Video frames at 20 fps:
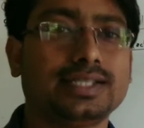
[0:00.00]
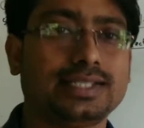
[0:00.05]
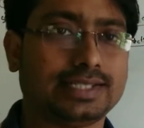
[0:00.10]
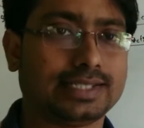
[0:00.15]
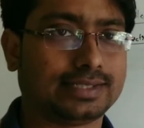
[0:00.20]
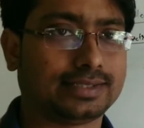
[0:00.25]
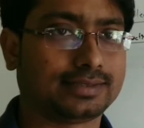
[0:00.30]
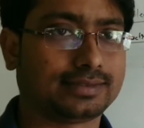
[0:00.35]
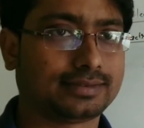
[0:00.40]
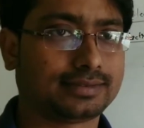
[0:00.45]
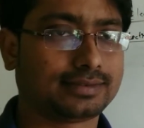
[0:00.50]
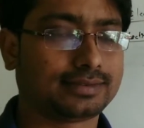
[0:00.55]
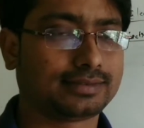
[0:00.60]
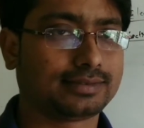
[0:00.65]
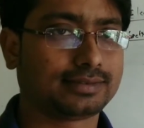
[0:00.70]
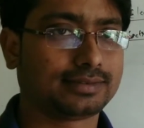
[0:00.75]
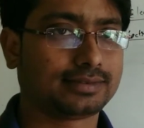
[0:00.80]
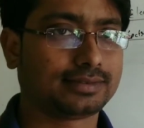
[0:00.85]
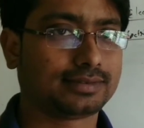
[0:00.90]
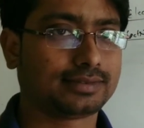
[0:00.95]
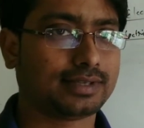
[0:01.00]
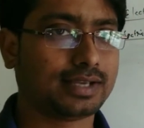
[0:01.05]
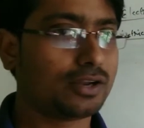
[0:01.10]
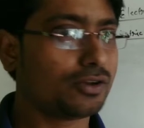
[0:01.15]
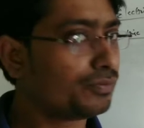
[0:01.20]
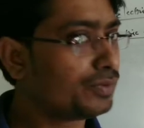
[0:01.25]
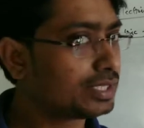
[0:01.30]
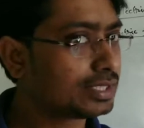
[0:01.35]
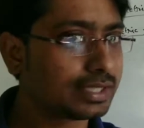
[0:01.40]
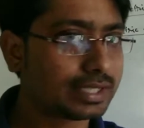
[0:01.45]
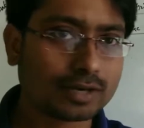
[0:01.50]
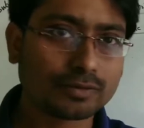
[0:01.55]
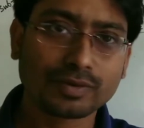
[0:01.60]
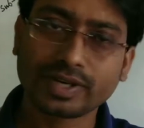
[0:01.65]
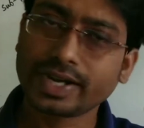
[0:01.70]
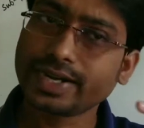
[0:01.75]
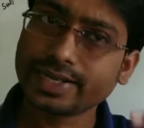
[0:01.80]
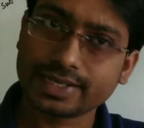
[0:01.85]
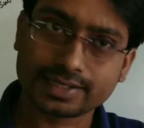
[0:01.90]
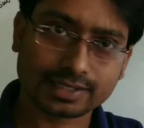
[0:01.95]
region, and obviously there
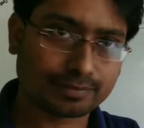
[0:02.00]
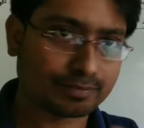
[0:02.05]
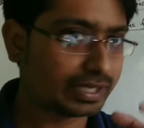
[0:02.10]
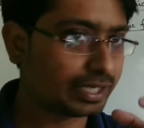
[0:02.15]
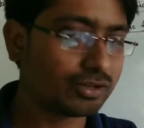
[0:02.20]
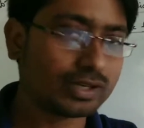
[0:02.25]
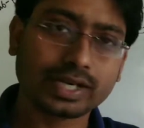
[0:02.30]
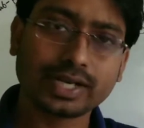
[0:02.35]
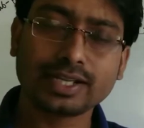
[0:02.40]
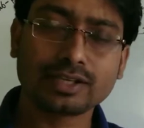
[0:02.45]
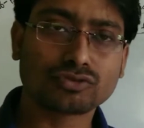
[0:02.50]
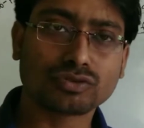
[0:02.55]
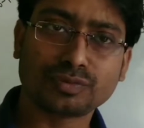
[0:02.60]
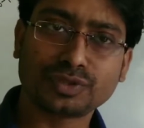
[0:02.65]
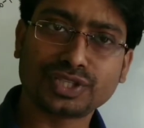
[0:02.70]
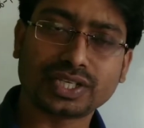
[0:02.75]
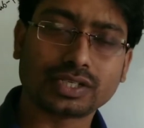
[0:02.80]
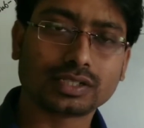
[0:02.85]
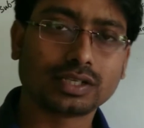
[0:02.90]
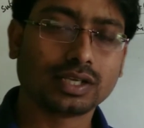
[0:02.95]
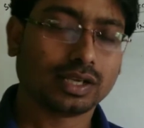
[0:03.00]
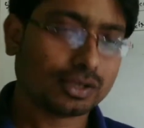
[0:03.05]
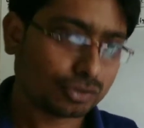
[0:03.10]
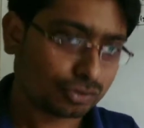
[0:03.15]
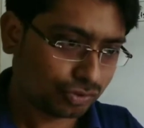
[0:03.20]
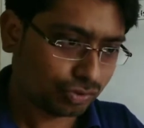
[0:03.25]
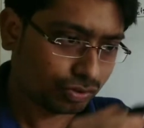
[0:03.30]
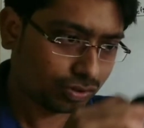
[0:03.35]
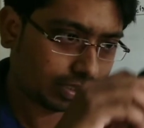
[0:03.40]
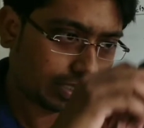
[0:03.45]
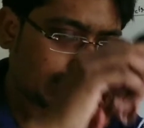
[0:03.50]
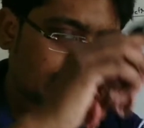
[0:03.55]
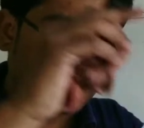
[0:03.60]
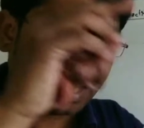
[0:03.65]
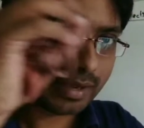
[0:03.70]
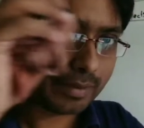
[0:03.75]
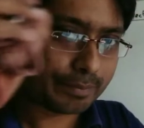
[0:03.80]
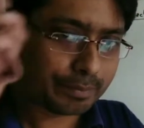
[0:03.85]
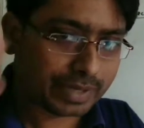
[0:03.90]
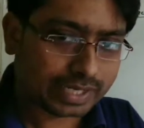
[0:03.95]
will be radius, a particular radius will be there. So this
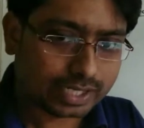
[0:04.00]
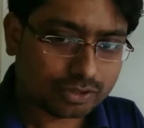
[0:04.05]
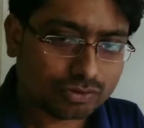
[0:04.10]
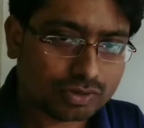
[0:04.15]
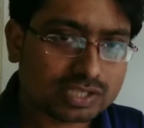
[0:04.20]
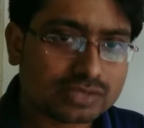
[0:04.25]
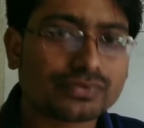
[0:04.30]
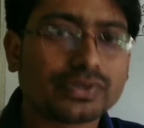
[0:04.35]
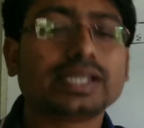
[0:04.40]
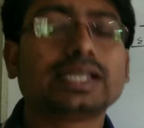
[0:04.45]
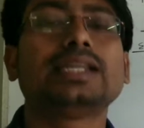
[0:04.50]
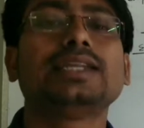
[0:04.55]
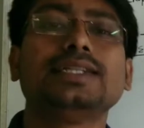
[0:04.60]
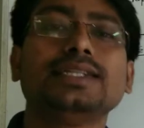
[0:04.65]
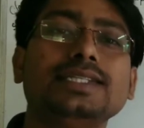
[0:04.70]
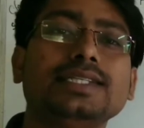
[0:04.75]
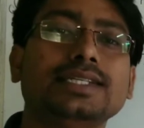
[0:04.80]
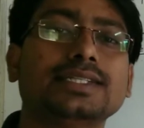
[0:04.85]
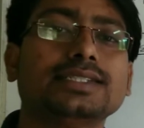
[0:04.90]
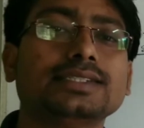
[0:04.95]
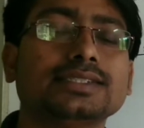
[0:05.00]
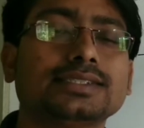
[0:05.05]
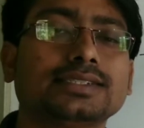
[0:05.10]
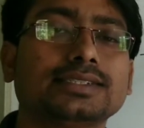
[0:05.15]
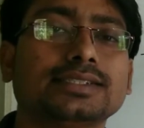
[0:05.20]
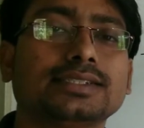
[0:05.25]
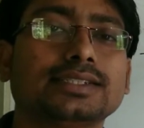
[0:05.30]
particular spherical region,